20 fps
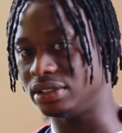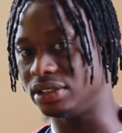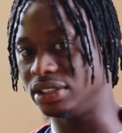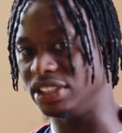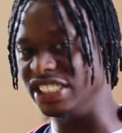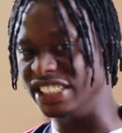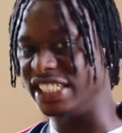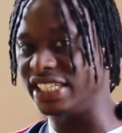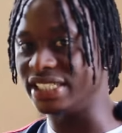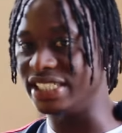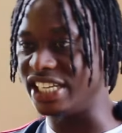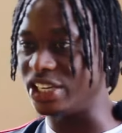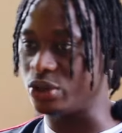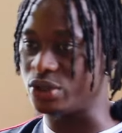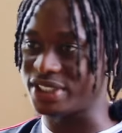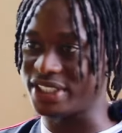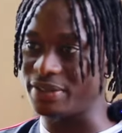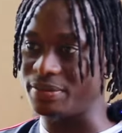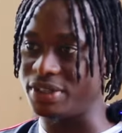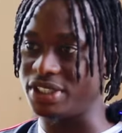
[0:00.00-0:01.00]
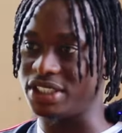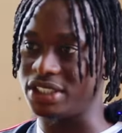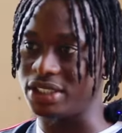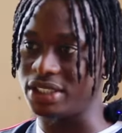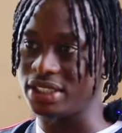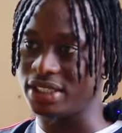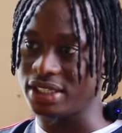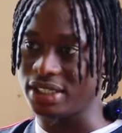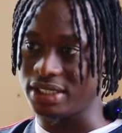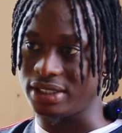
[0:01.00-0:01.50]
near there was a minute.
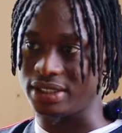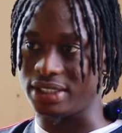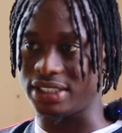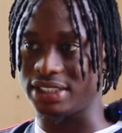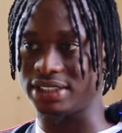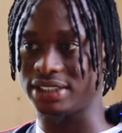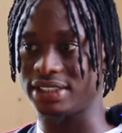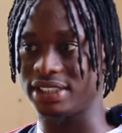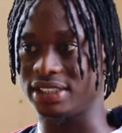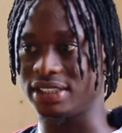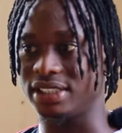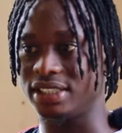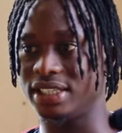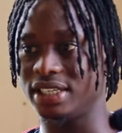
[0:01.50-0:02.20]
Understand?